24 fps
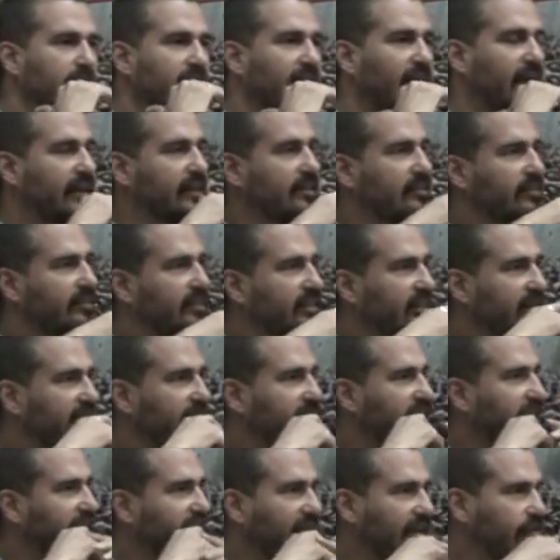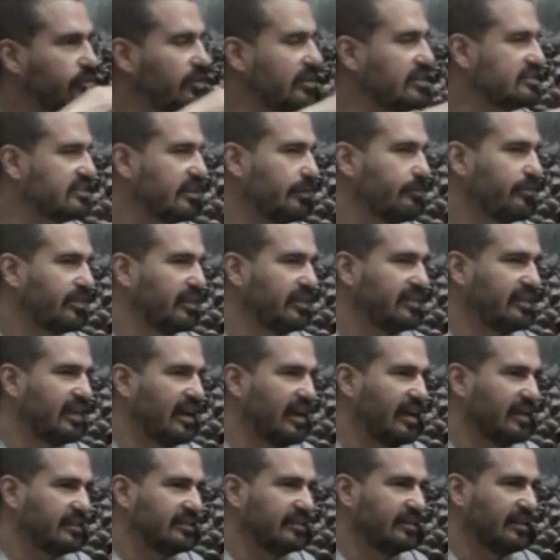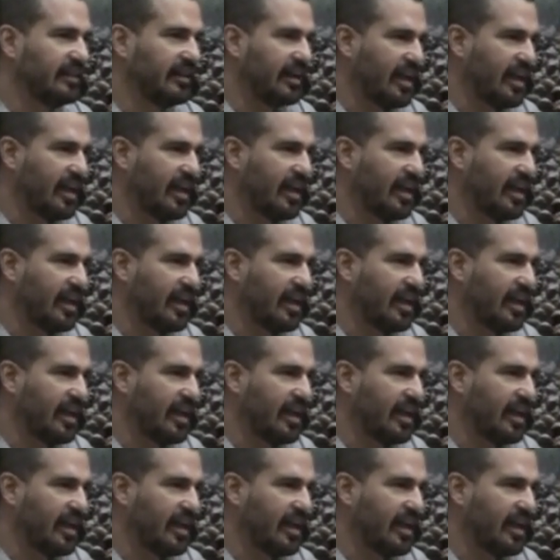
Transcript: And I think, and actually something that